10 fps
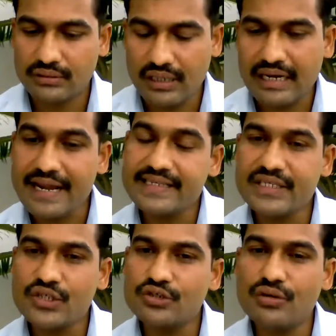The
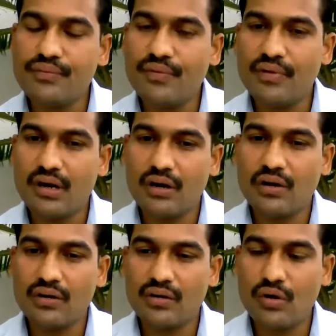crisis was
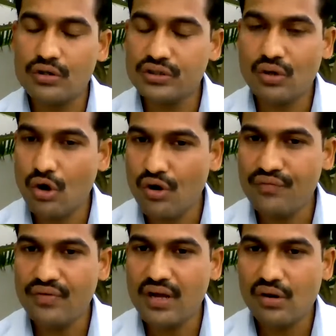of
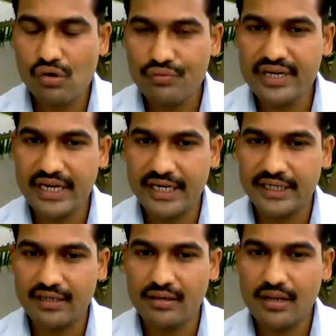
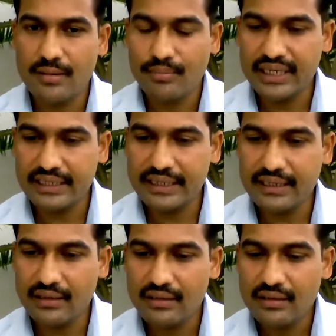COVID-19. But it
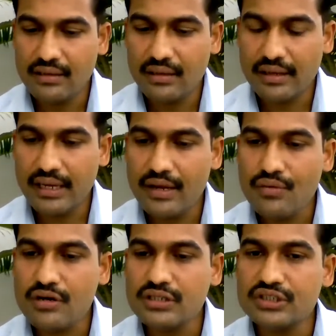gave
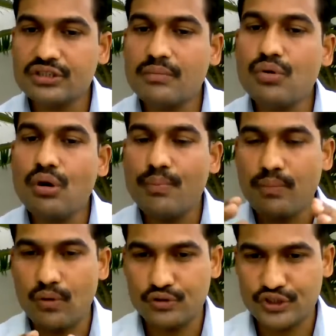us number of
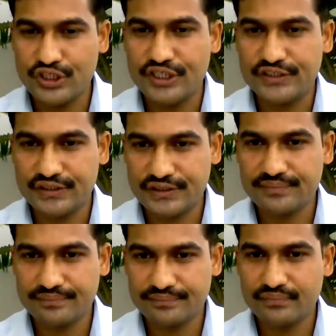opportunities.
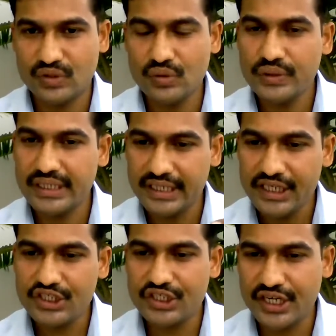In
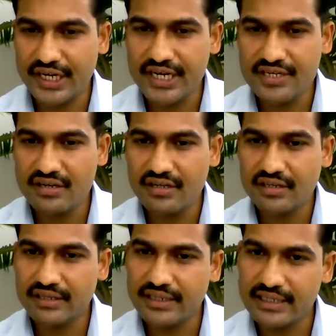each threat,
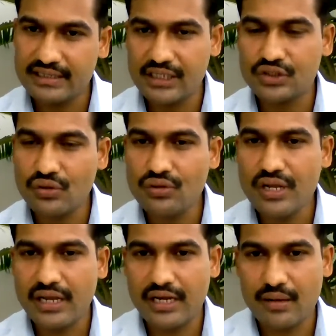there is also
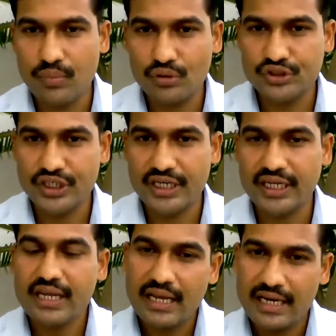an opportunity.
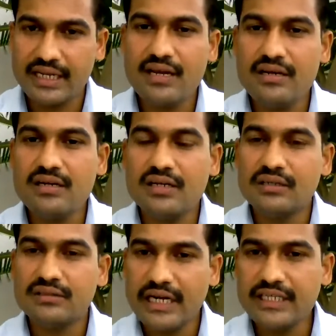And here,
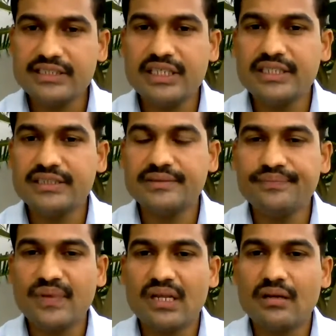that is the
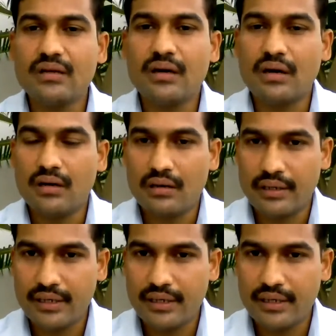reason uh,